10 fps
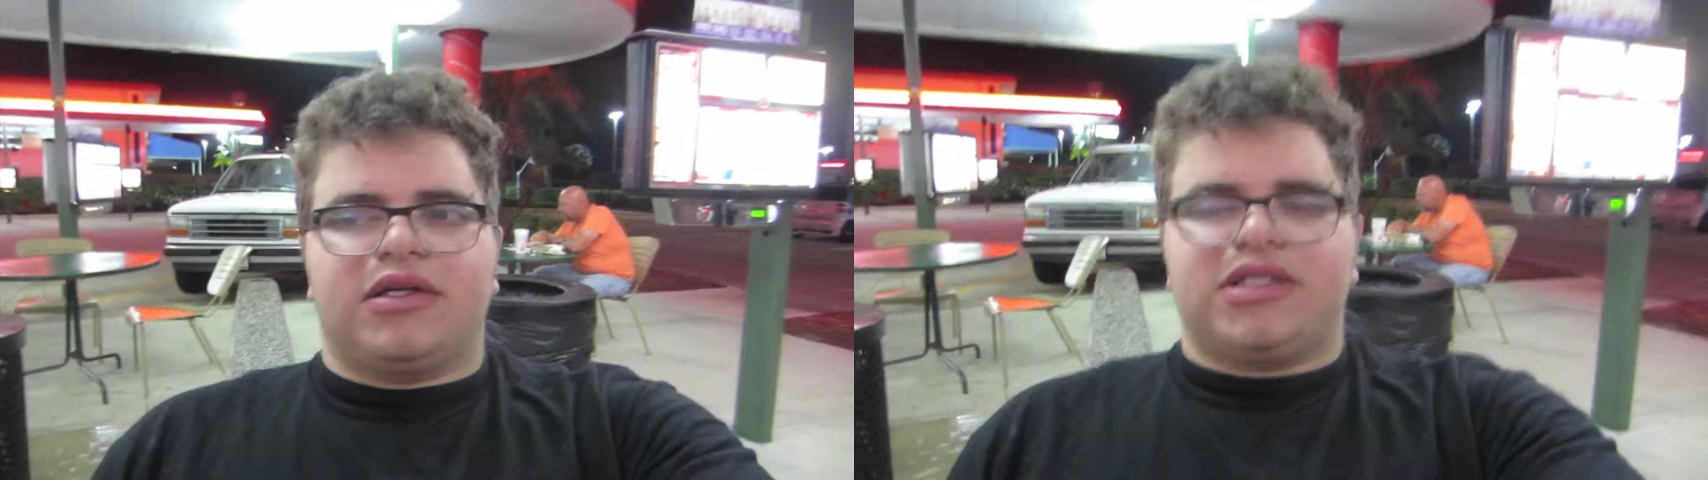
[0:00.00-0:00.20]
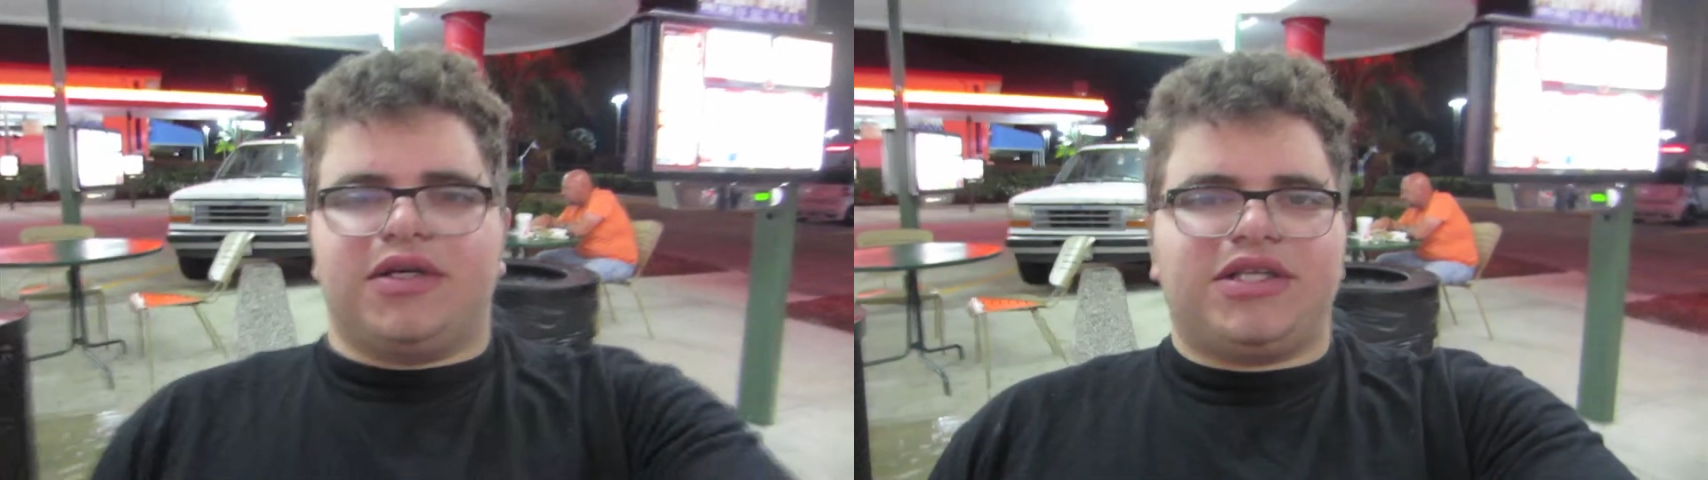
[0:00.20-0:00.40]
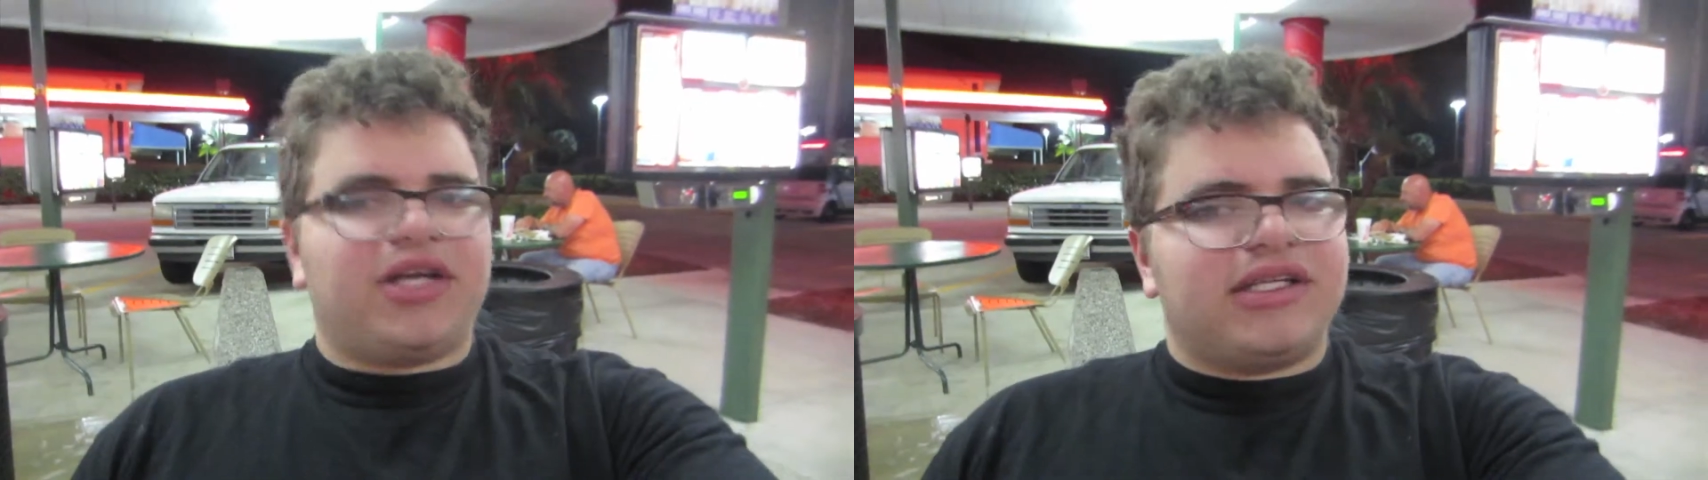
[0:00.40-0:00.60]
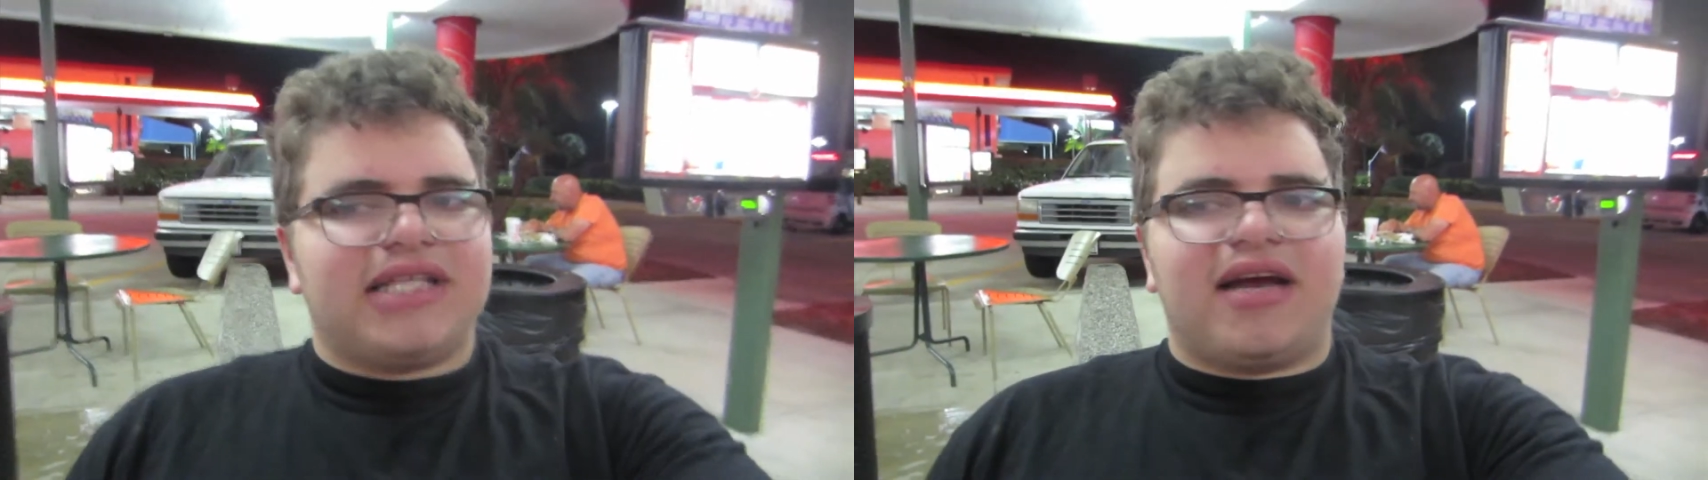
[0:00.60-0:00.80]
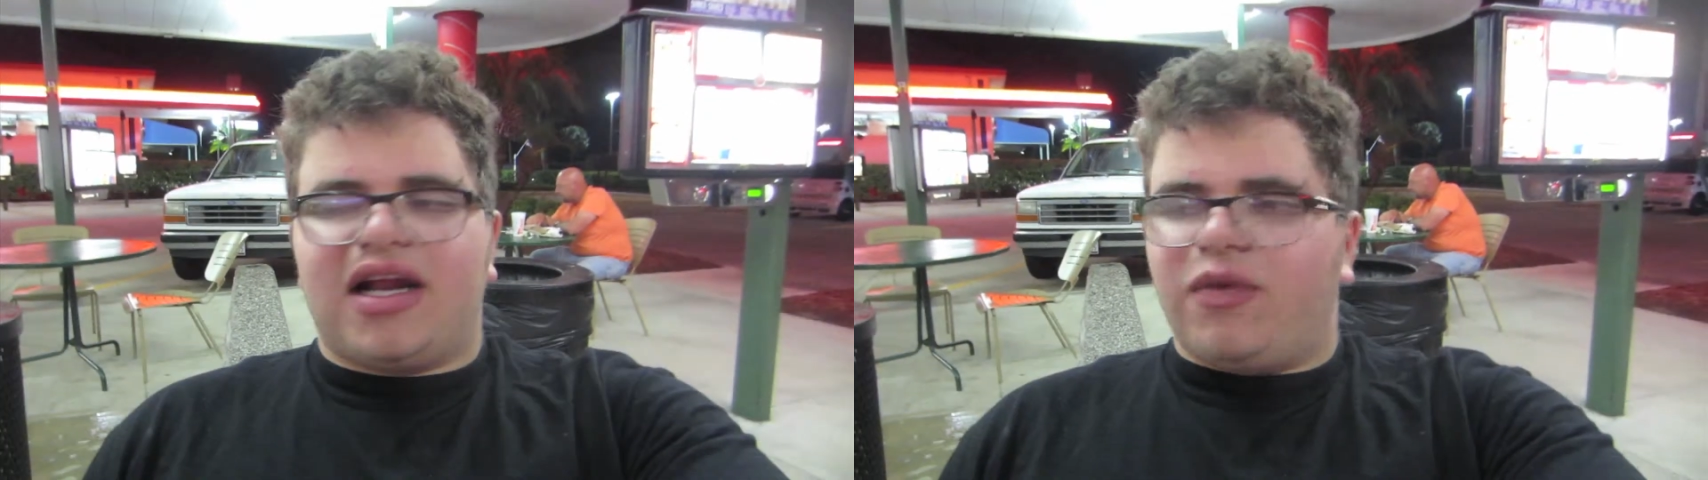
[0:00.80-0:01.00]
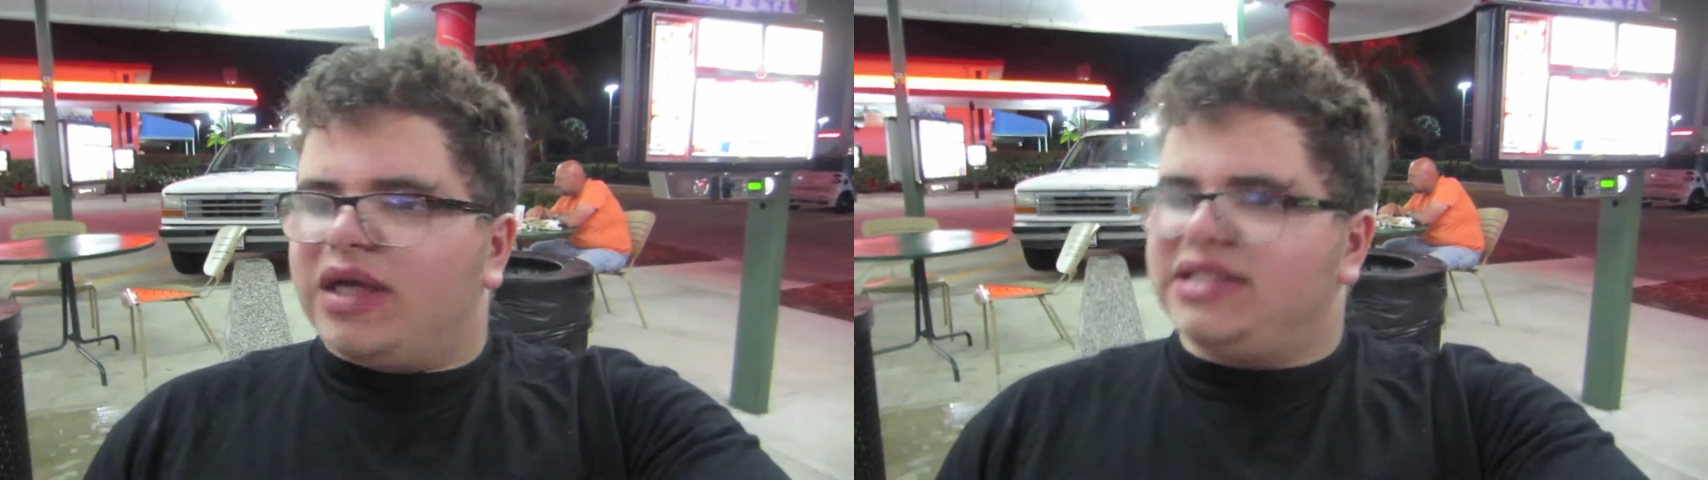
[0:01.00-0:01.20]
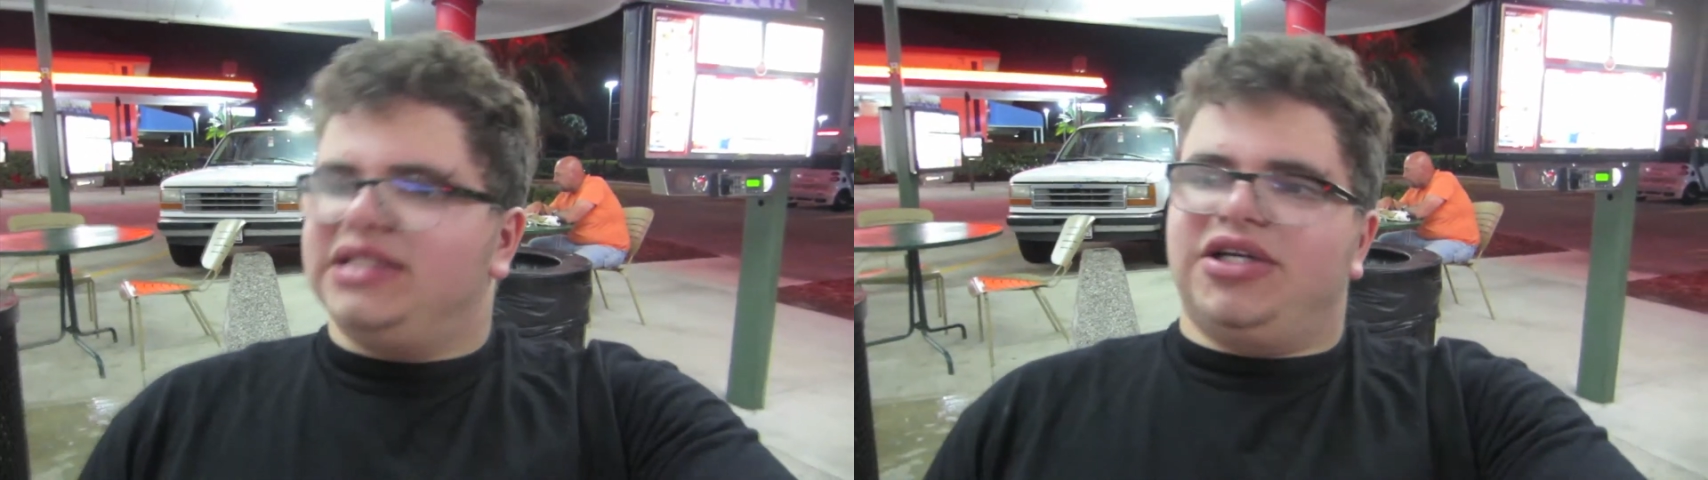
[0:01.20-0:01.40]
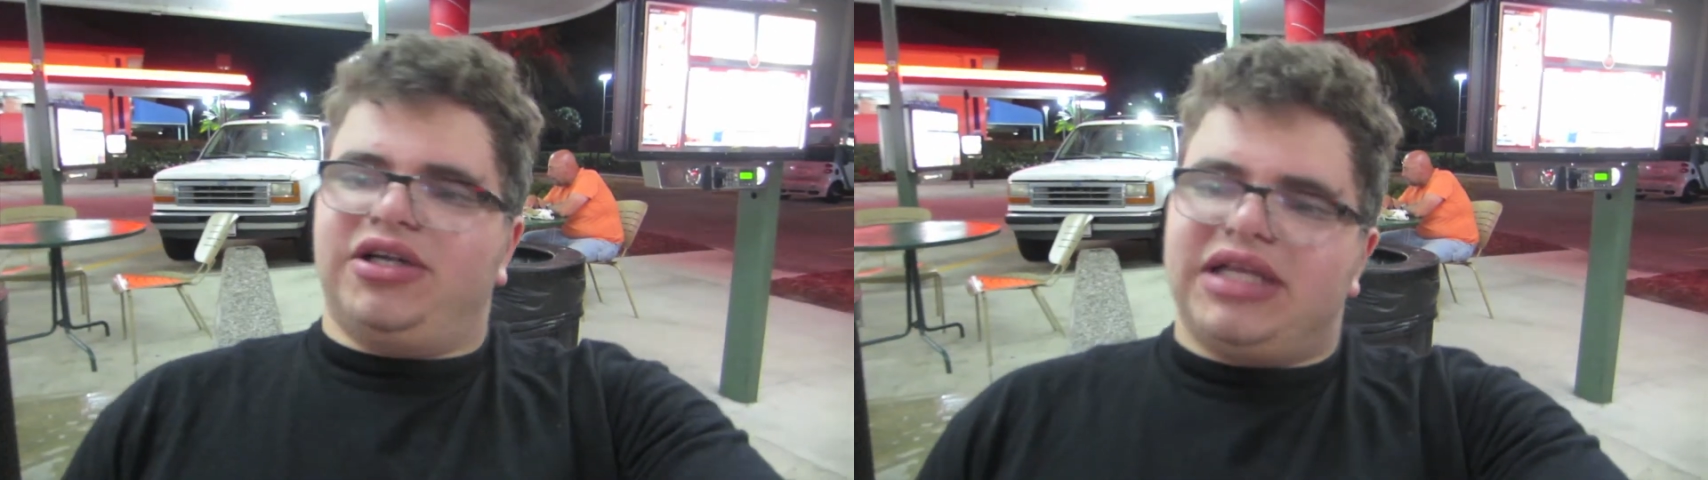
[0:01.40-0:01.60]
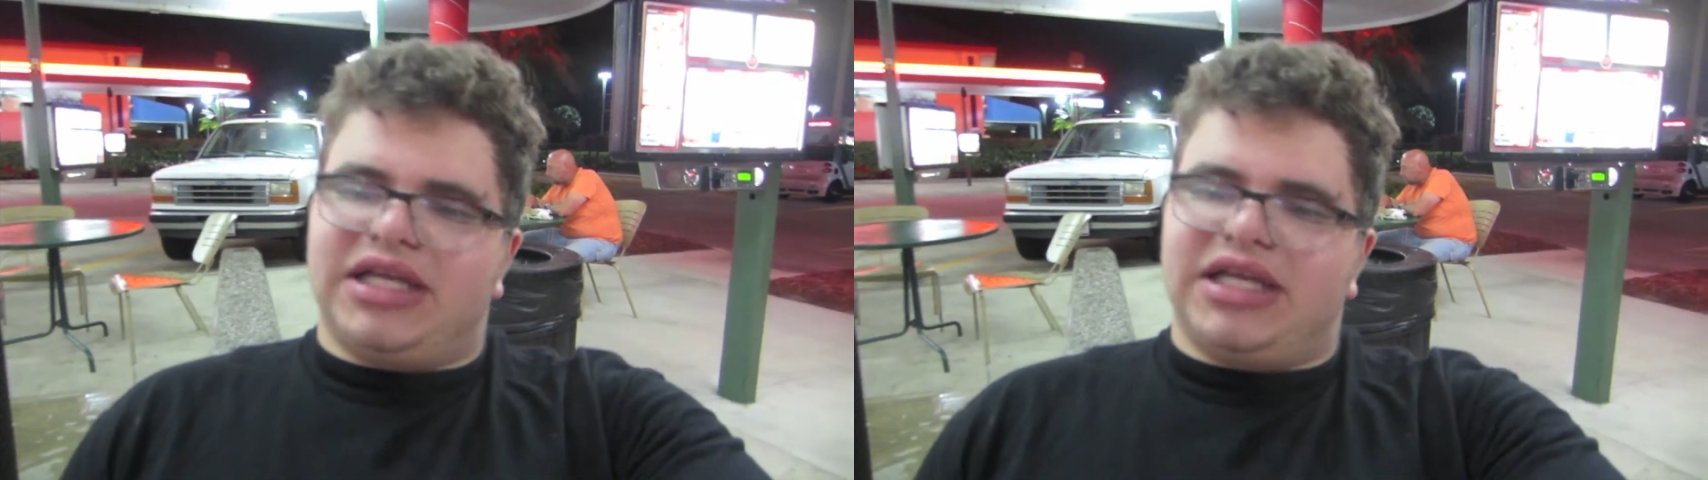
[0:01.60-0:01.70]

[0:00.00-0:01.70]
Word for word: So it turns out I wasn't early,